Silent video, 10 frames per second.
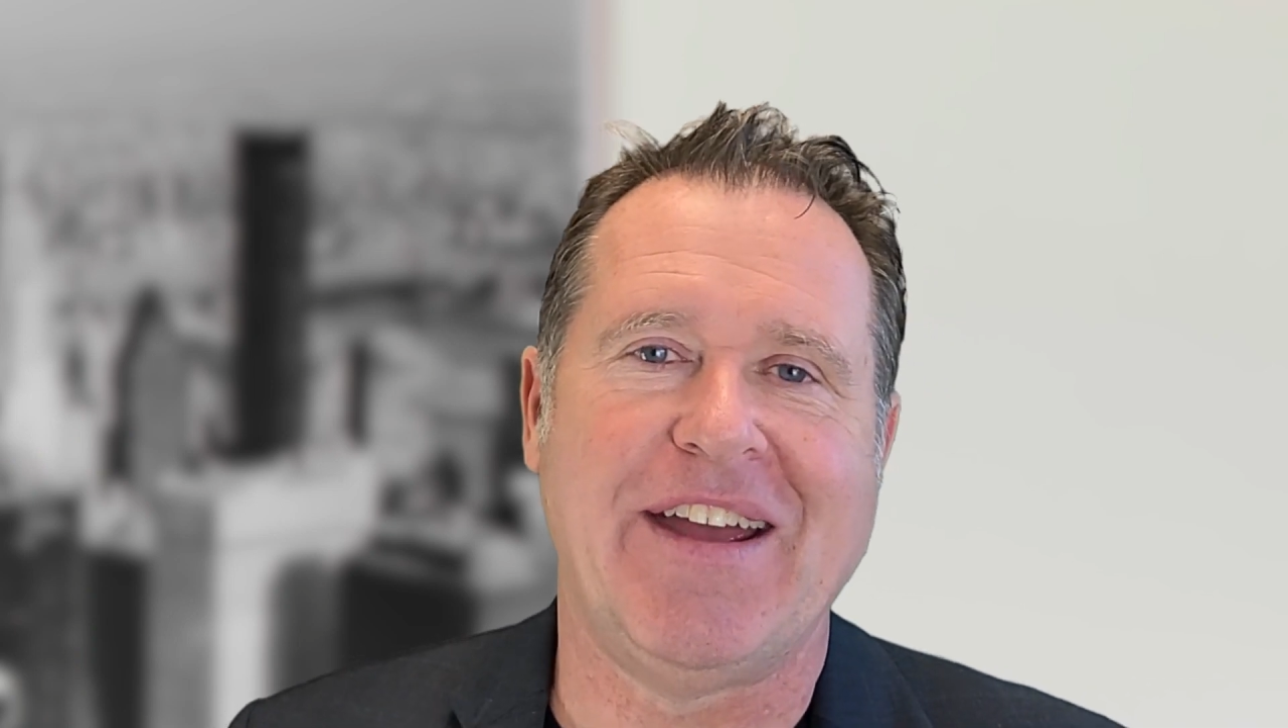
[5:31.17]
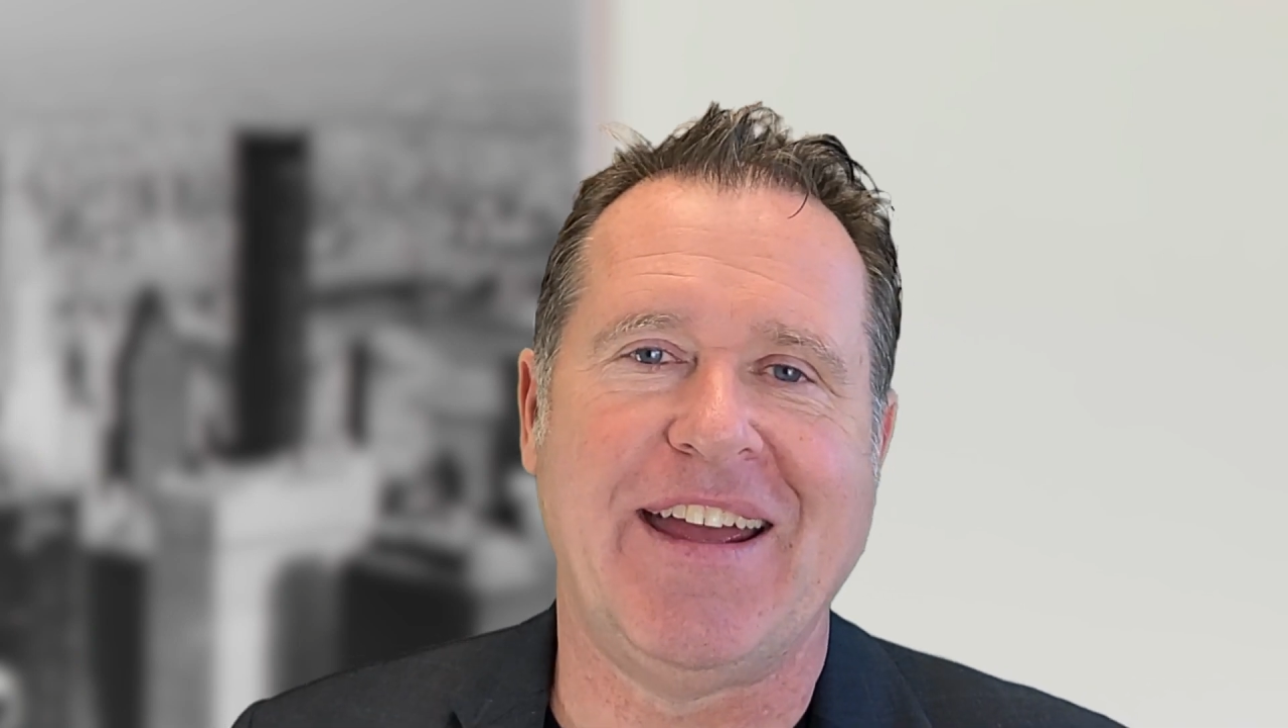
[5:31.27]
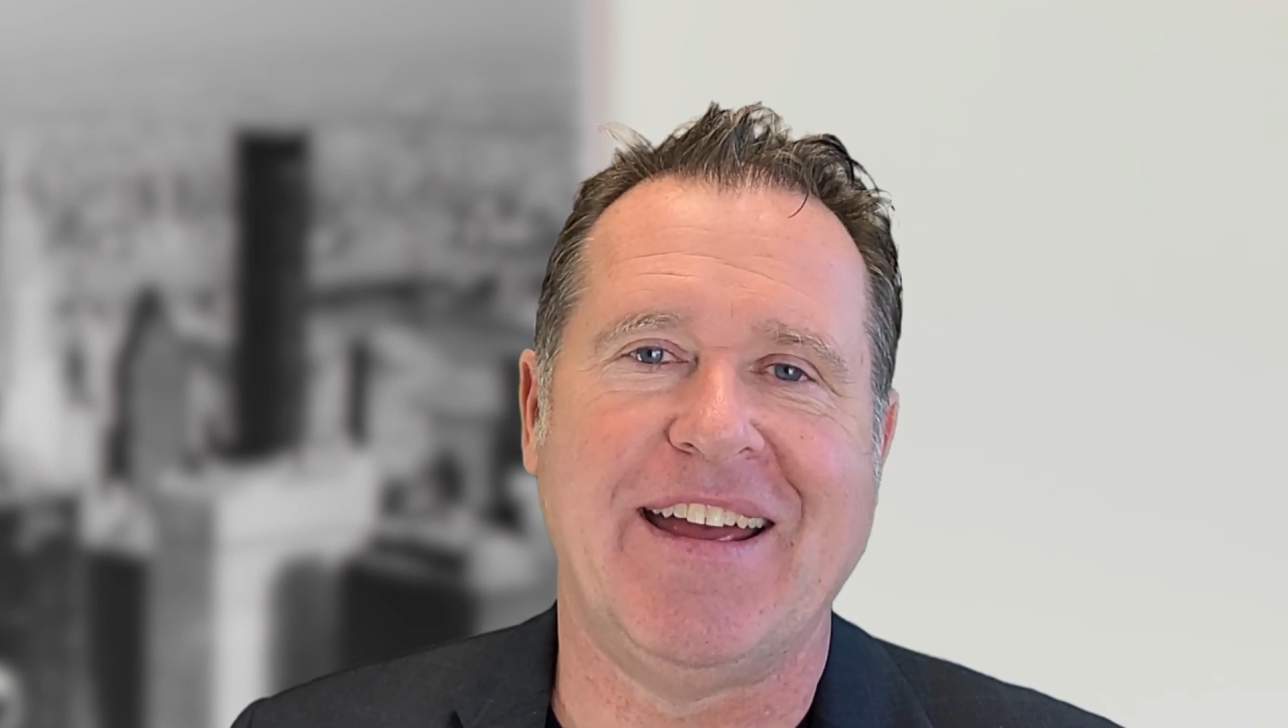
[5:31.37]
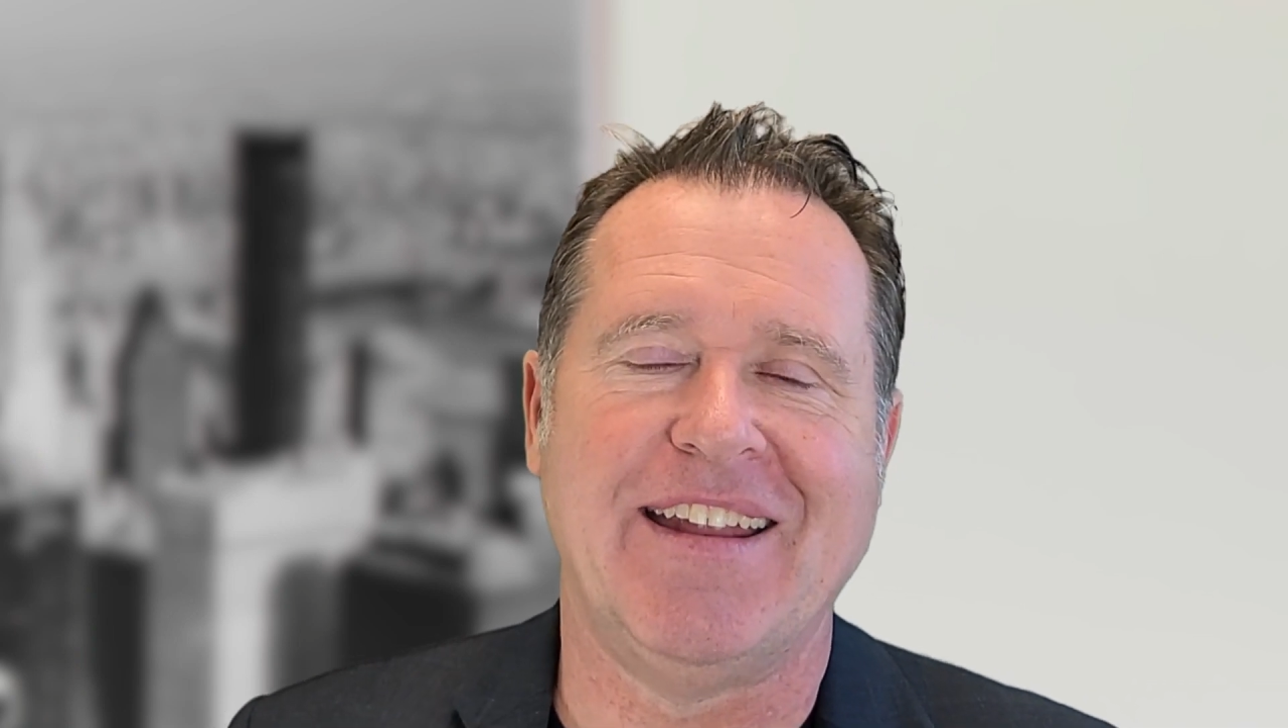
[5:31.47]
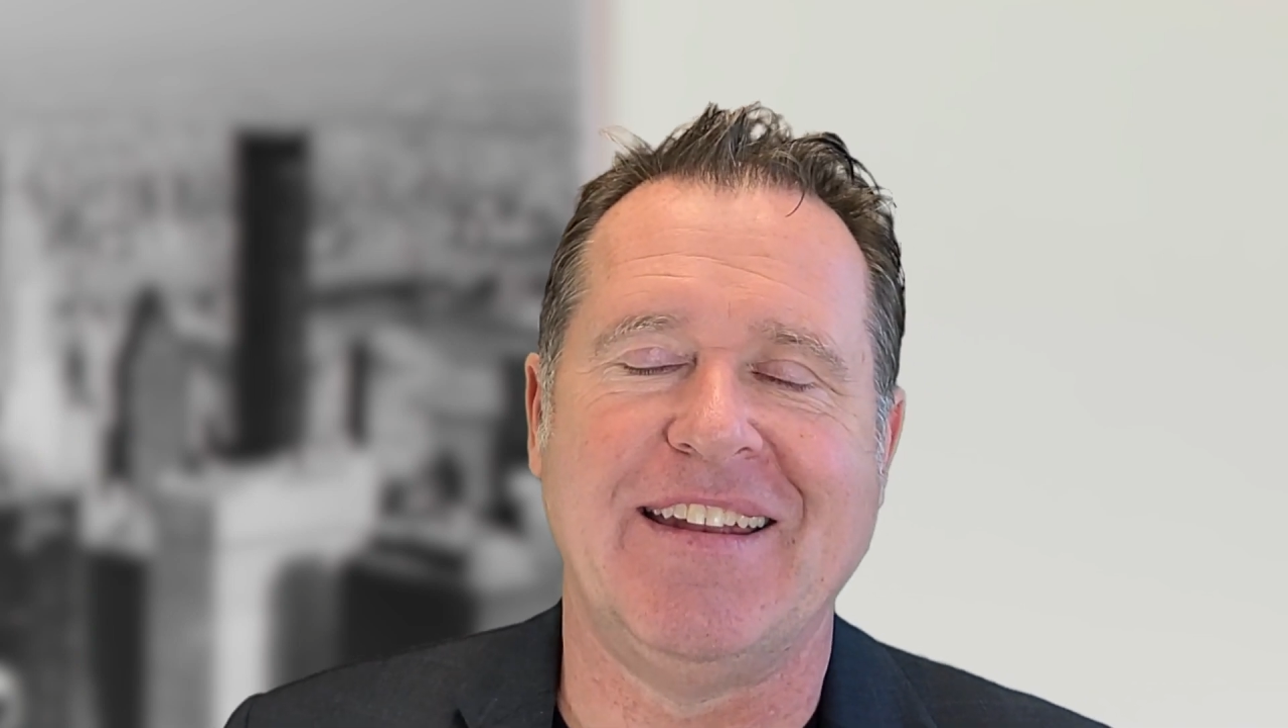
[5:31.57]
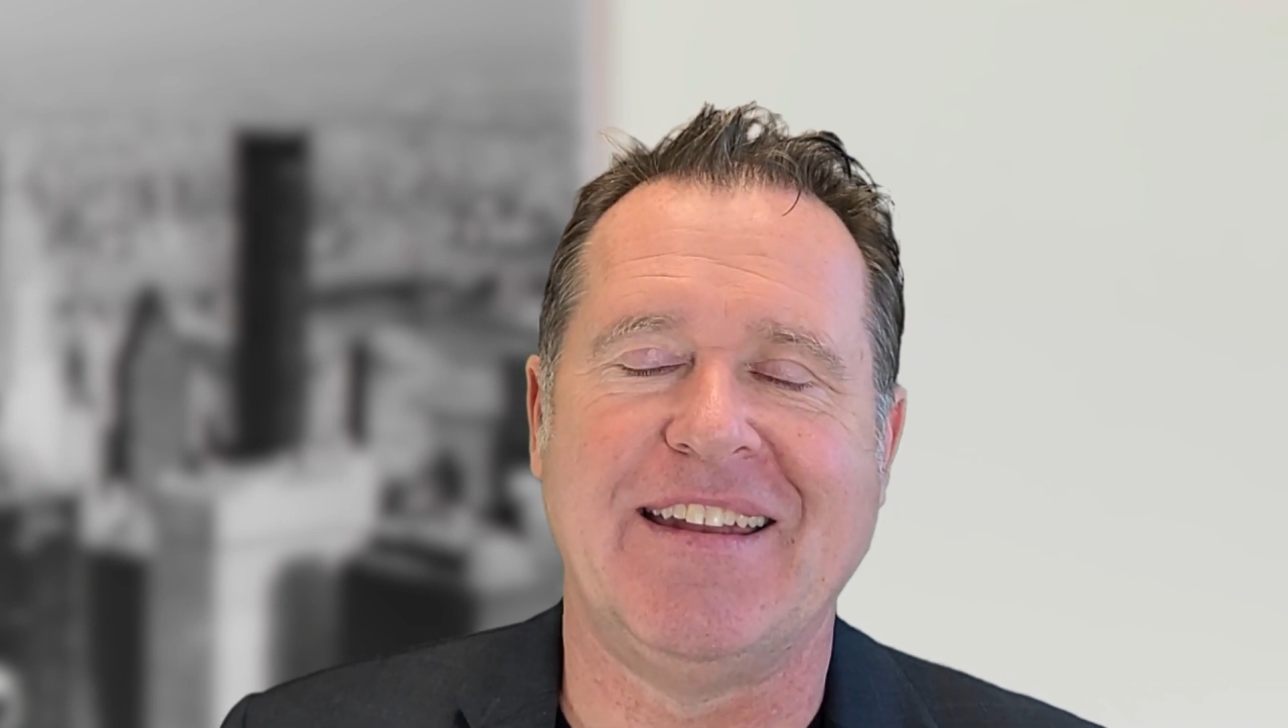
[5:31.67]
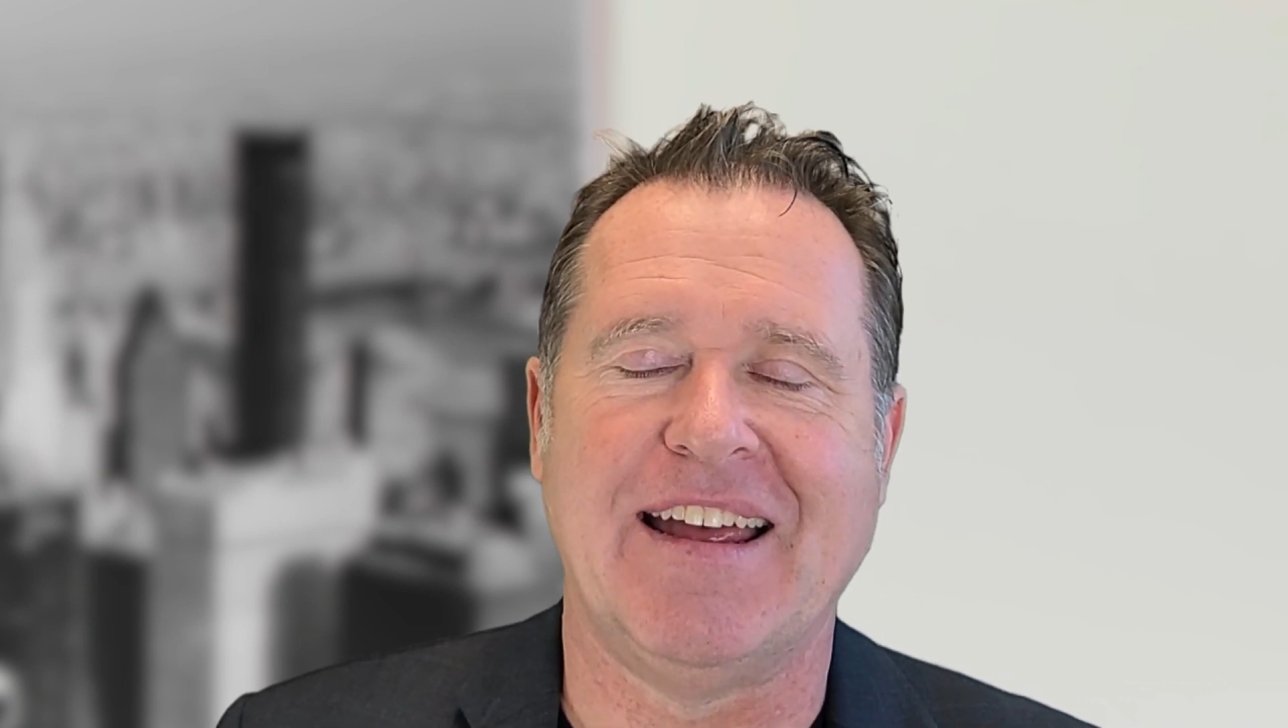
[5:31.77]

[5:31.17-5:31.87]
and